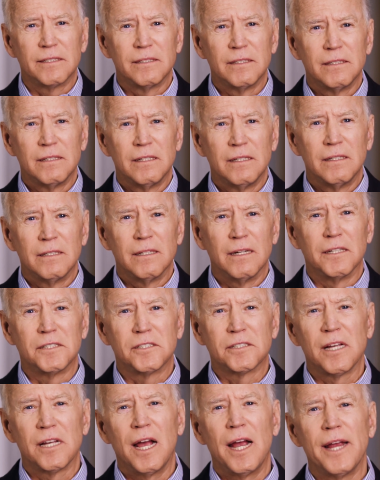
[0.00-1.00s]
So while I
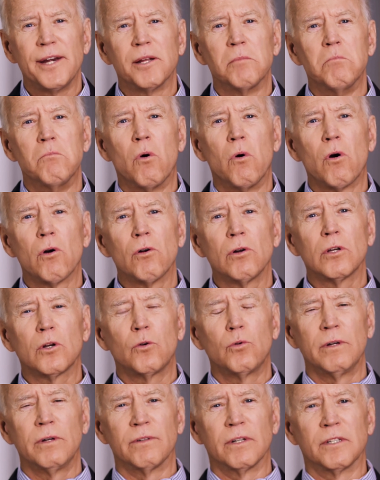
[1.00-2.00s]
believe that there
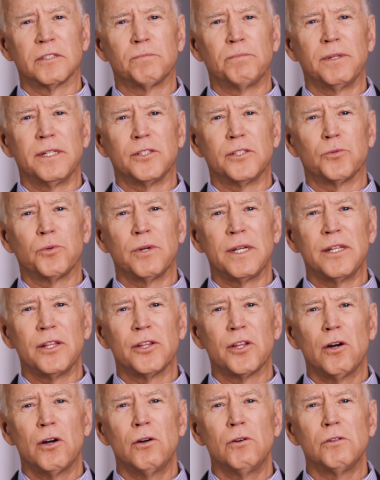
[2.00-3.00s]
is a
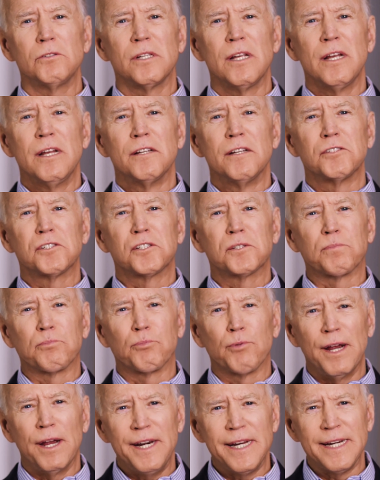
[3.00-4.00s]
degree to which the
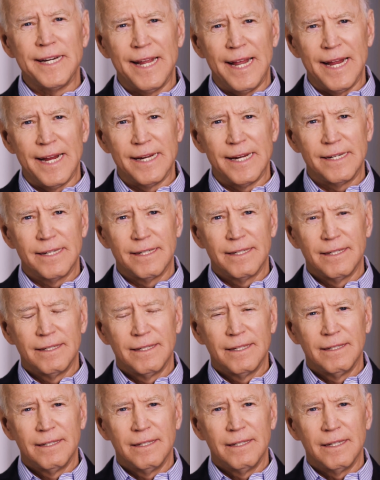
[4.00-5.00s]
Democratic Party
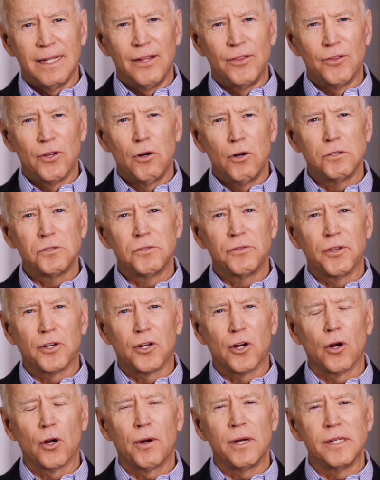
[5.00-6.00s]
wants to eliminate
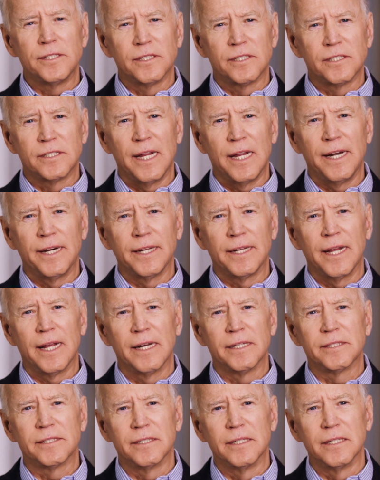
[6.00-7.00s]
racism,
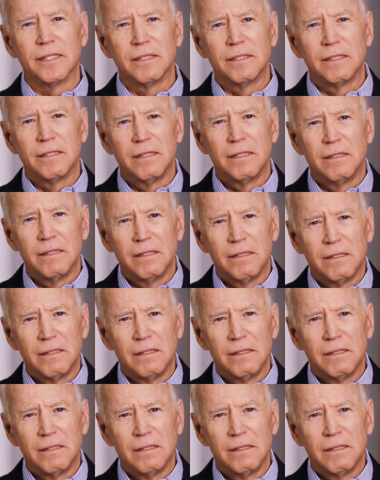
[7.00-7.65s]
to a degree,